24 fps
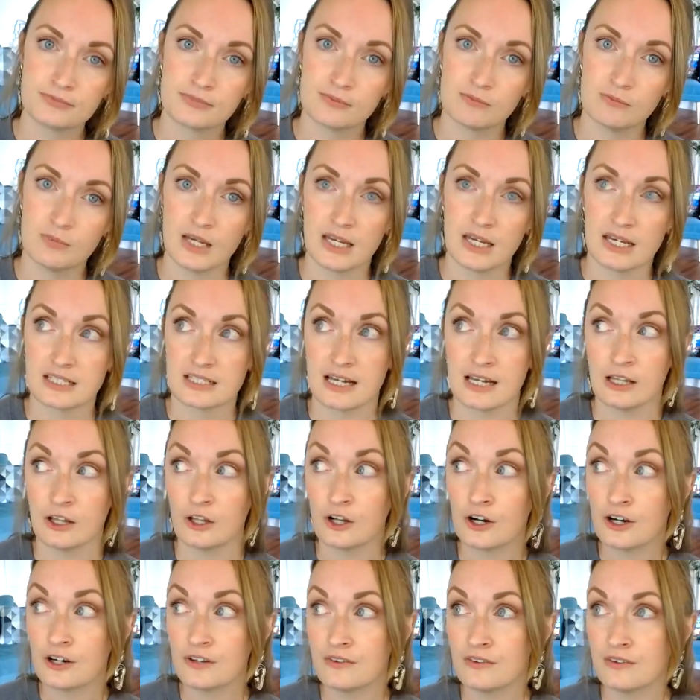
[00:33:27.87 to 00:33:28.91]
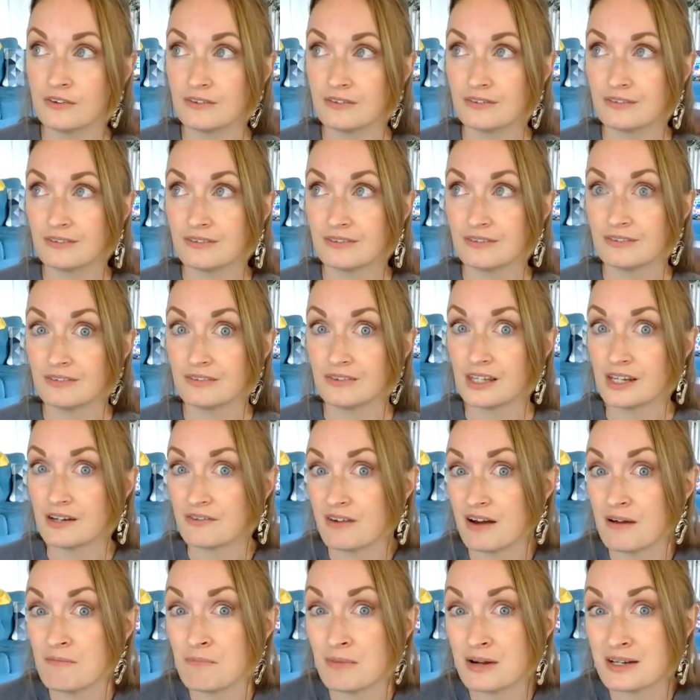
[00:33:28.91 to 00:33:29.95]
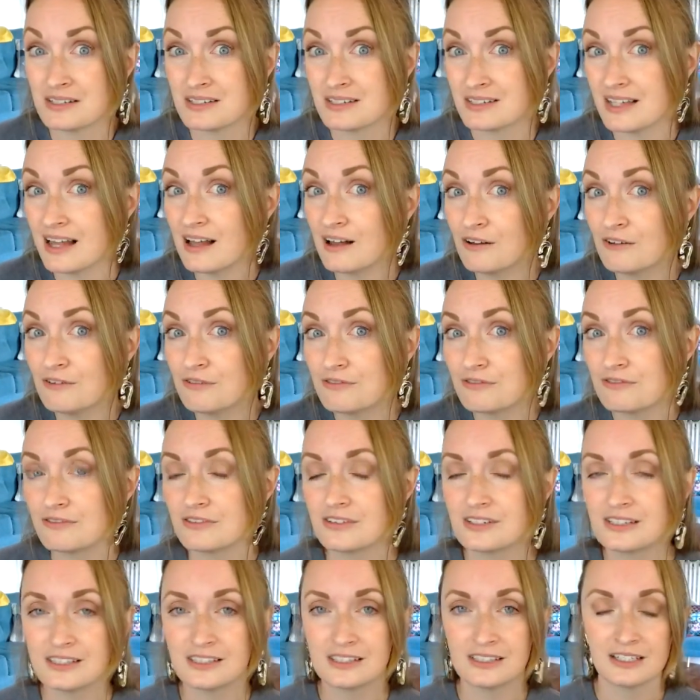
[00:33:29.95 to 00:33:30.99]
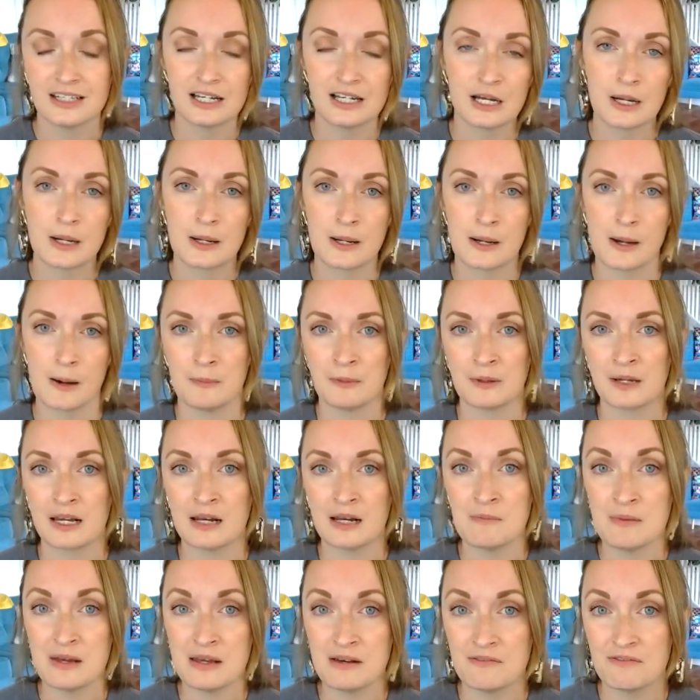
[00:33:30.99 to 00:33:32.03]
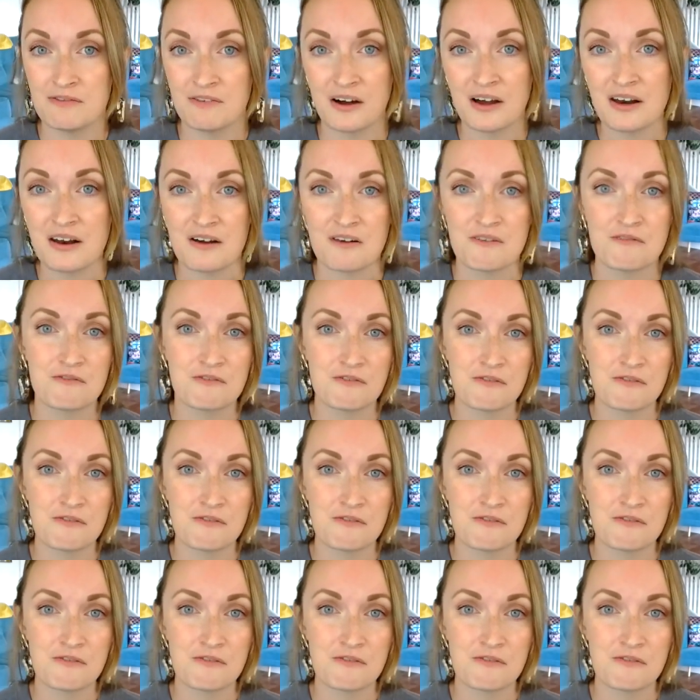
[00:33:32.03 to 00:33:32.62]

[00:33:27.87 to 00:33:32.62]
Because I learned that if I'm myself, I'm going to get made fun of.